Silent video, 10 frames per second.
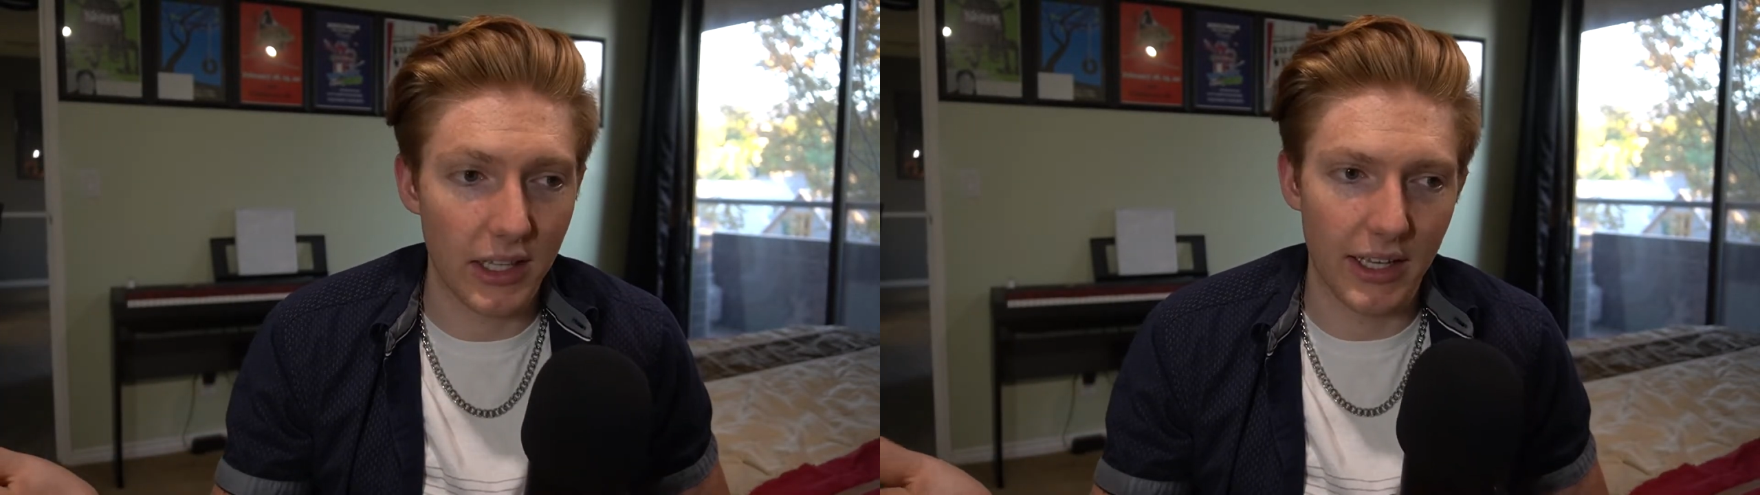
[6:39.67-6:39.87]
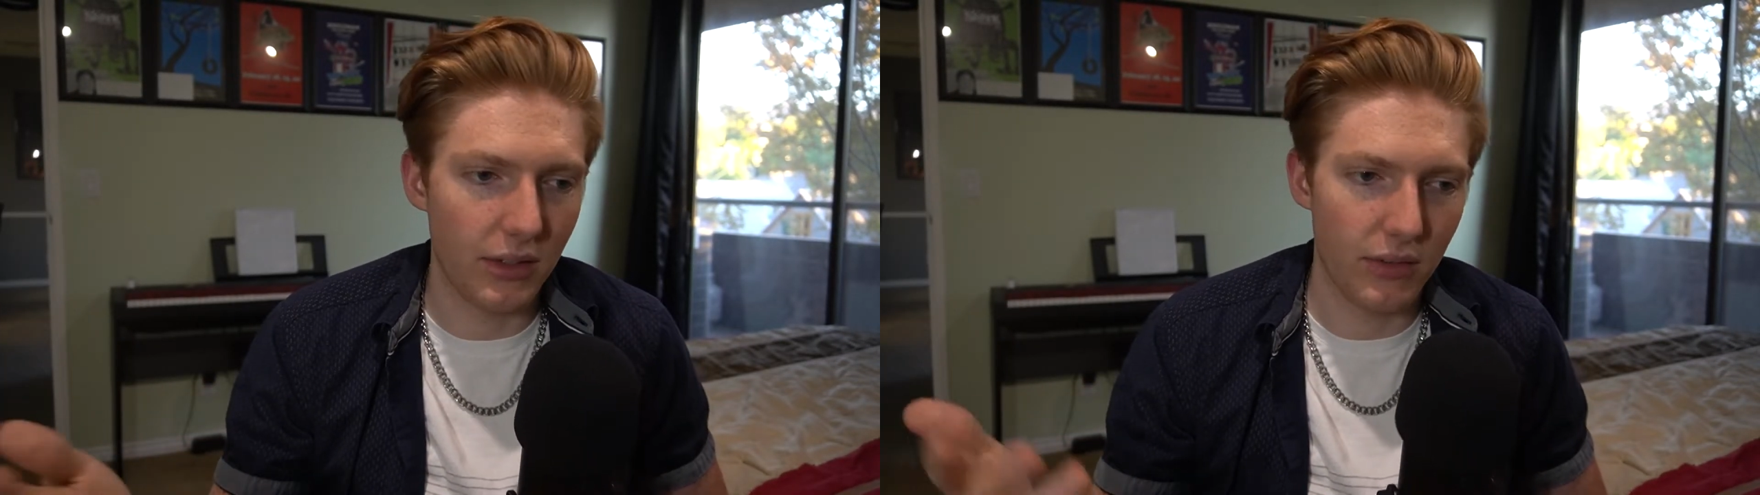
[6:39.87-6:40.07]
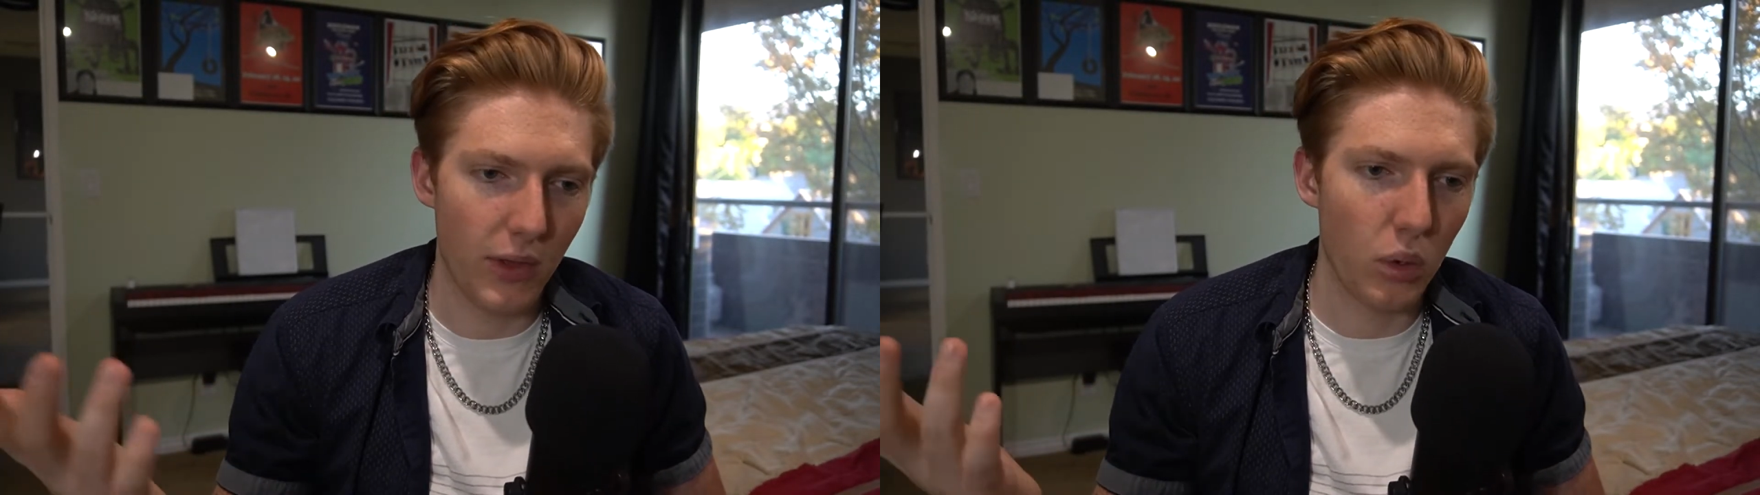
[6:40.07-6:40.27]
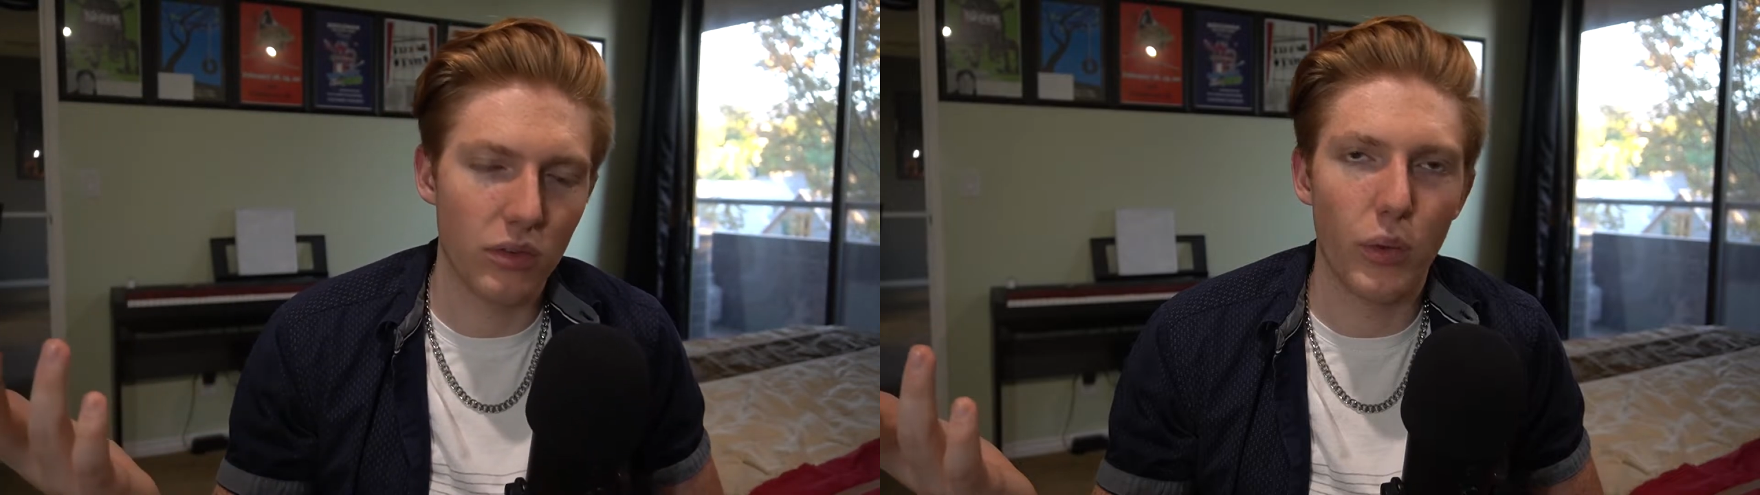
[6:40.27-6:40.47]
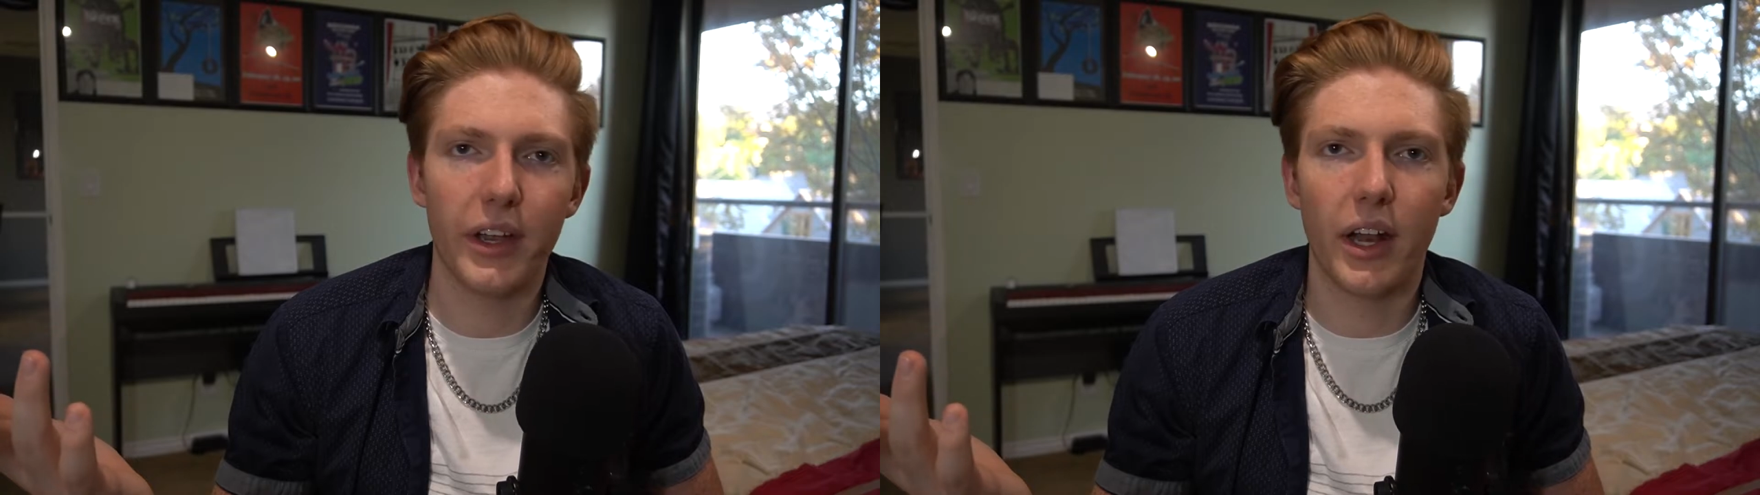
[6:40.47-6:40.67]
Like if they would
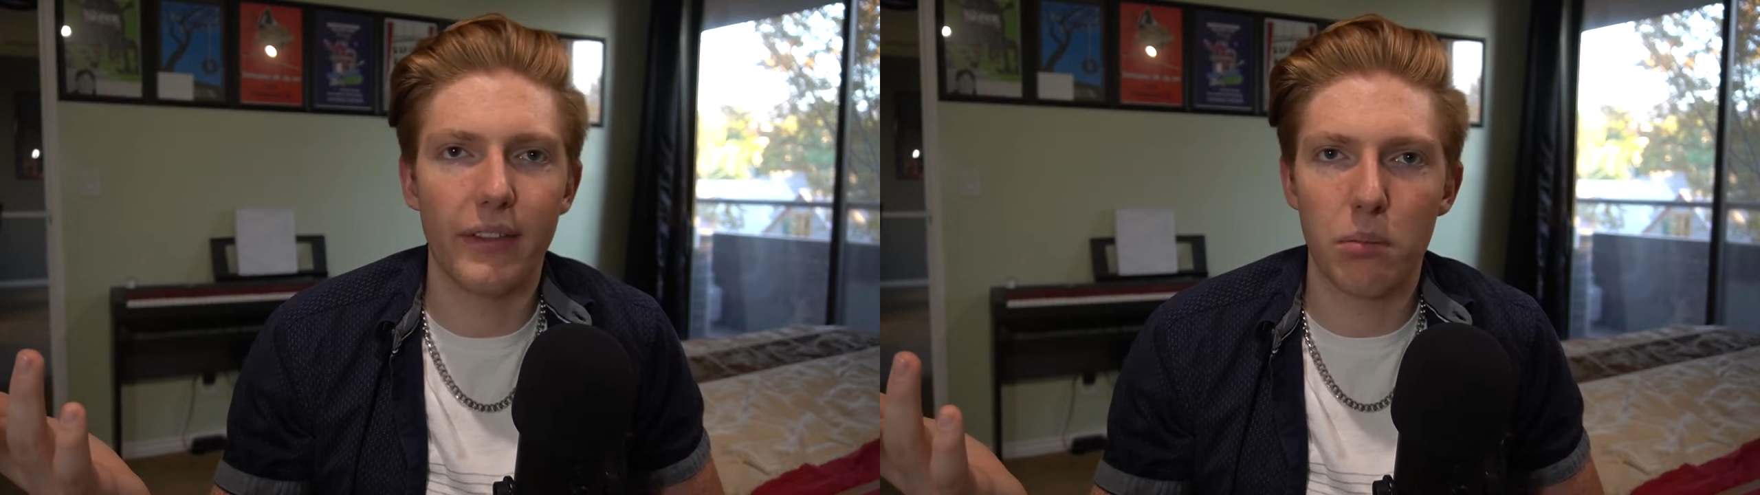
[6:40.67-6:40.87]
have waited out,